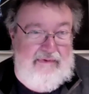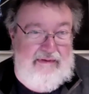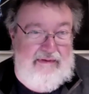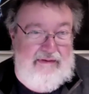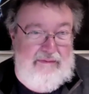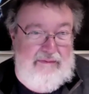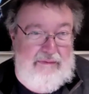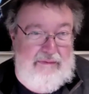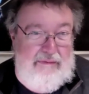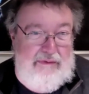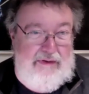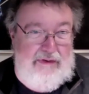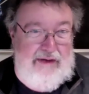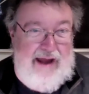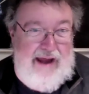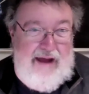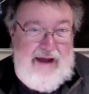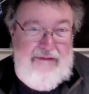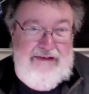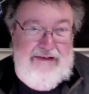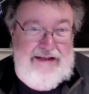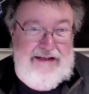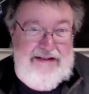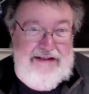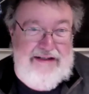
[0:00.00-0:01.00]
you have
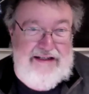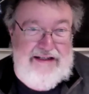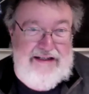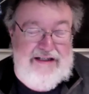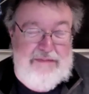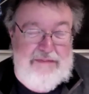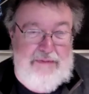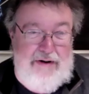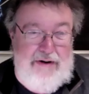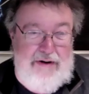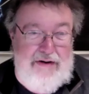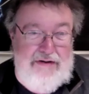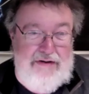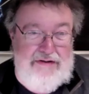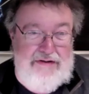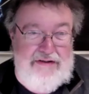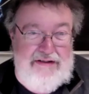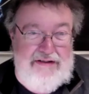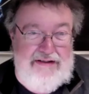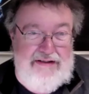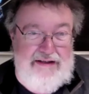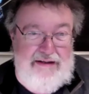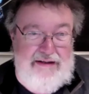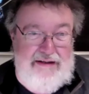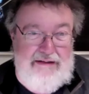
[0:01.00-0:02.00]
these
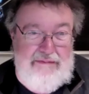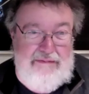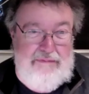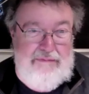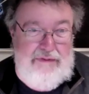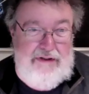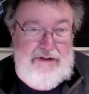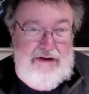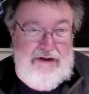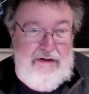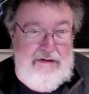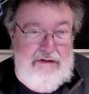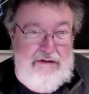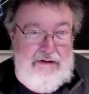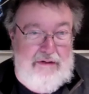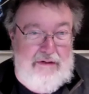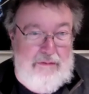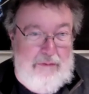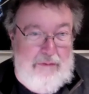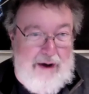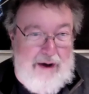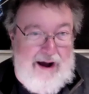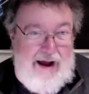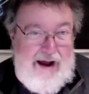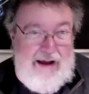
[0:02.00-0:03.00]
experiences that you don't know
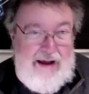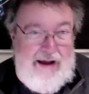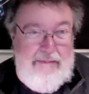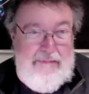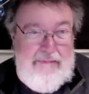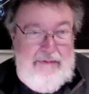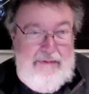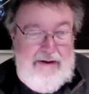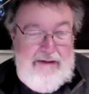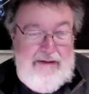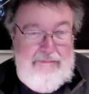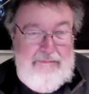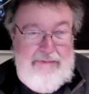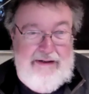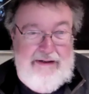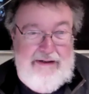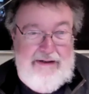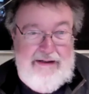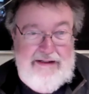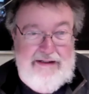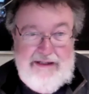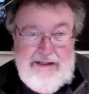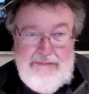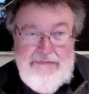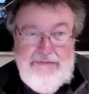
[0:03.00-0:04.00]
why, but it
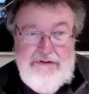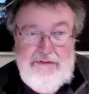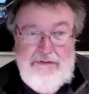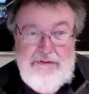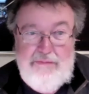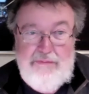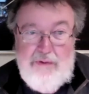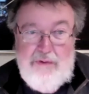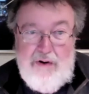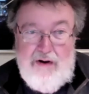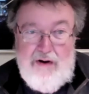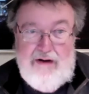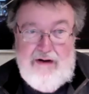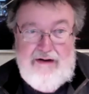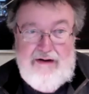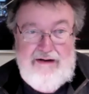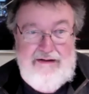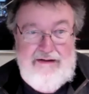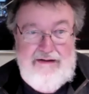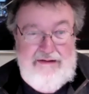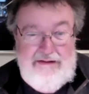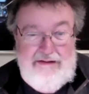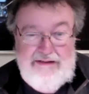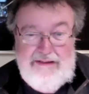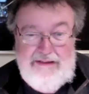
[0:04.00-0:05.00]
seems to work.
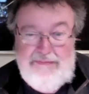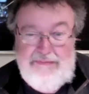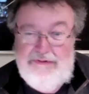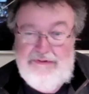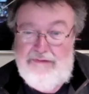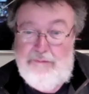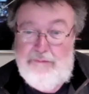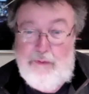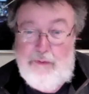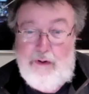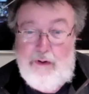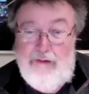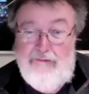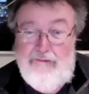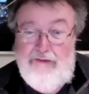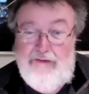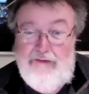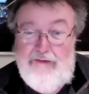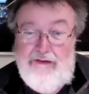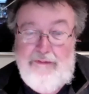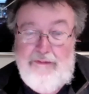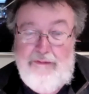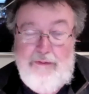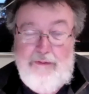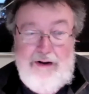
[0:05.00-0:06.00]
It seems to work
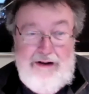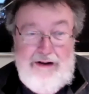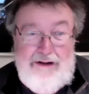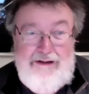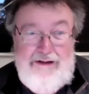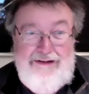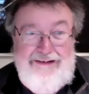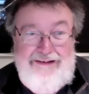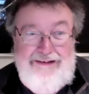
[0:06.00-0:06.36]
very well.